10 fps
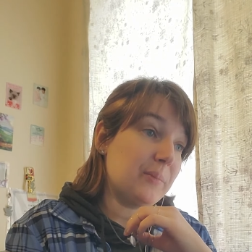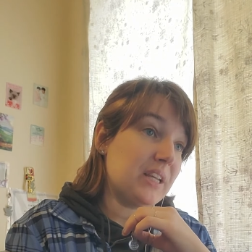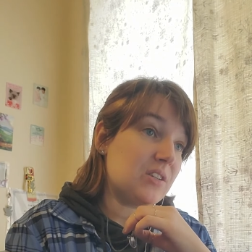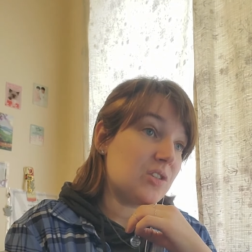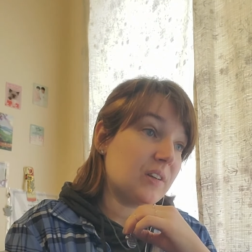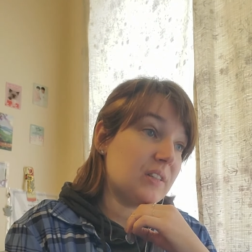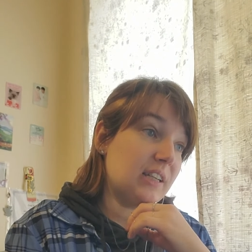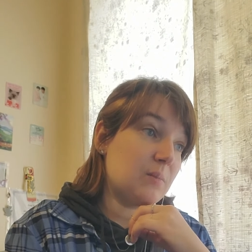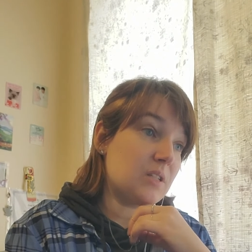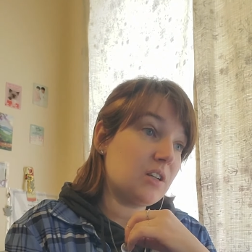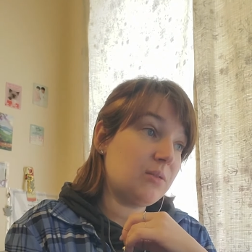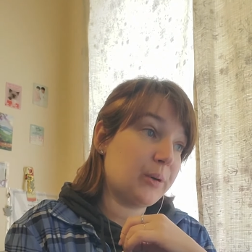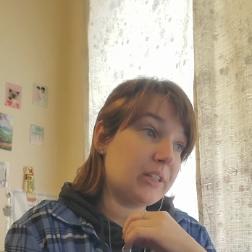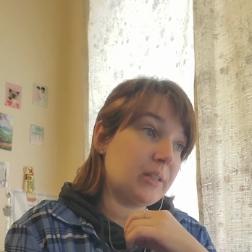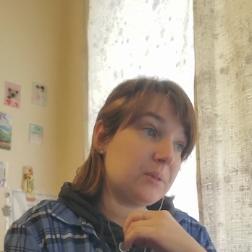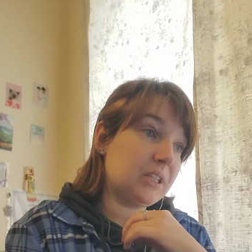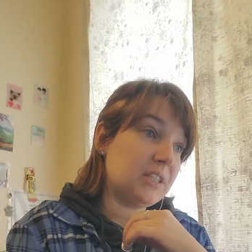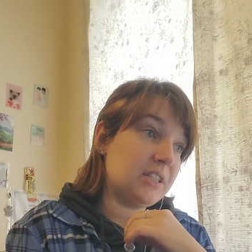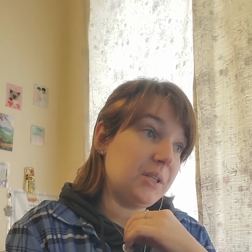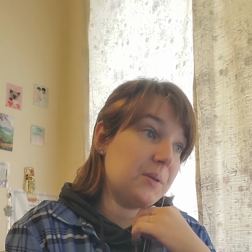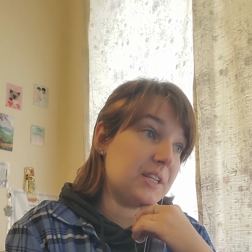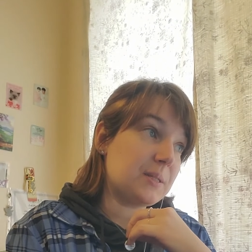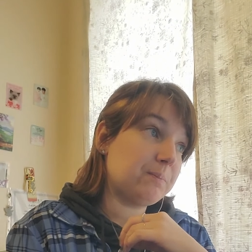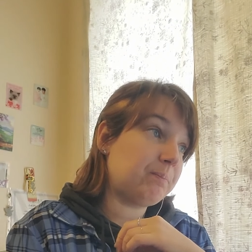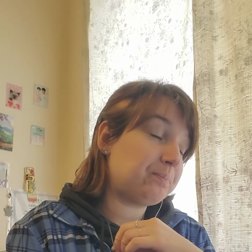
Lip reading: minutes trying to get myself worked up to continue this.